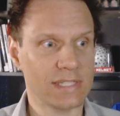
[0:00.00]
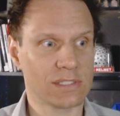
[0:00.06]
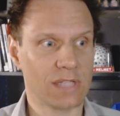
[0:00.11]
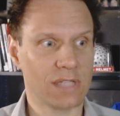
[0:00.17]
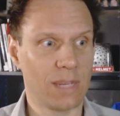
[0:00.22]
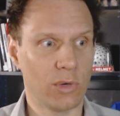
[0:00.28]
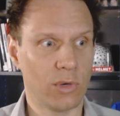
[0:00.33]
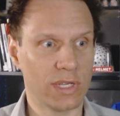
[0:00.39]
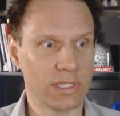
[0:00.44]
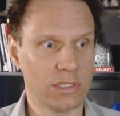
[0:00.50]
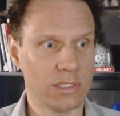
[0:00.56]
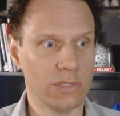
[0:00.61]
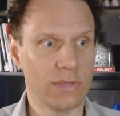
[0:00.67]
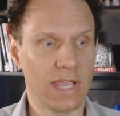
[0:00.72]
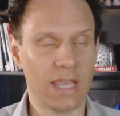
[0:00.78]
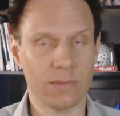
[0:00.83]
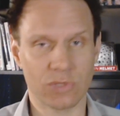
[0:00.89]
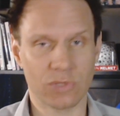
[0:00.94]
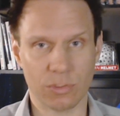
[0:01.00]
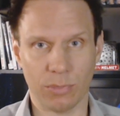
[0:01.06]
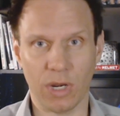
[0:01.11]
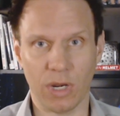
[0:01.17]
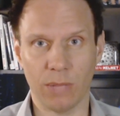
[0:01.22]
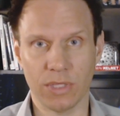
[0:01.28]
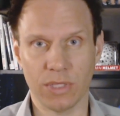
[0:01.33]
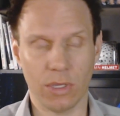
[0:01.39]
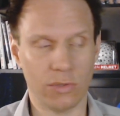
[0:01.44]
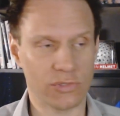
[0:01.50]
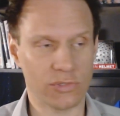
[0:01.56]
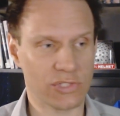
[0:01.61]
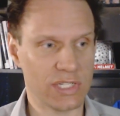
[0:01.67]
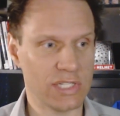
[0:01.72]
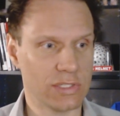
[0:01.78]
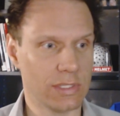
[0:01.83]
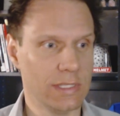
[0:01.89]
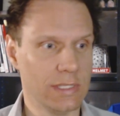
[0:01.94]
Last time we'll get 2 games probably the whole
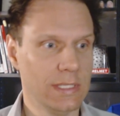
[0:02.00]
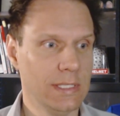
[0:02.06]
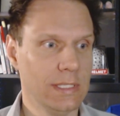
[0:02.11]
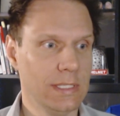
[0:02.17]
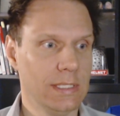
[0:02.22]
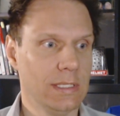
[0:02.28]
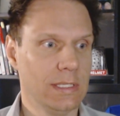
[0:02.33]
season.